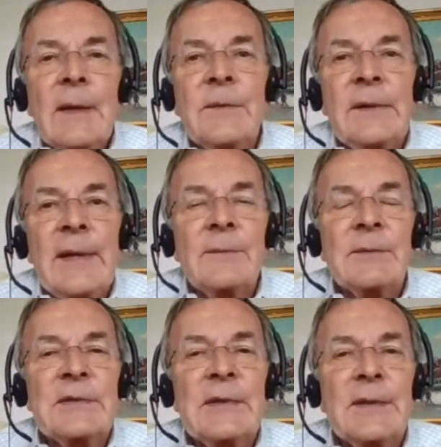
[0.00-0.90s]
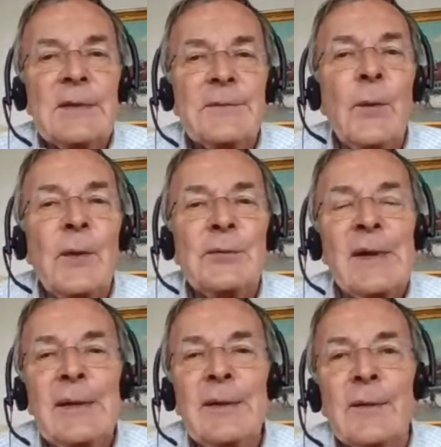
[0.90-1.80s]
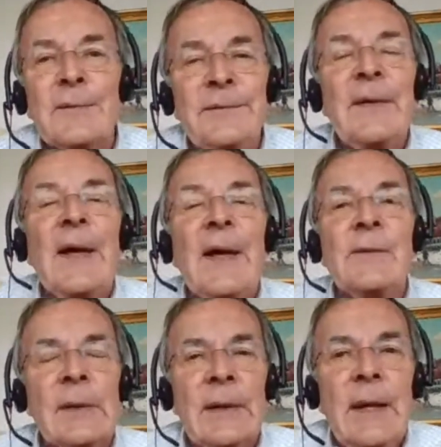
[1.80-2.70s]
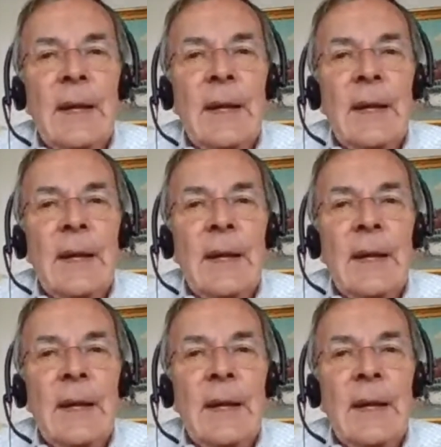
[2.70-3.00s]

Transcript: if the deficit is $4 trillion or $5 trillion,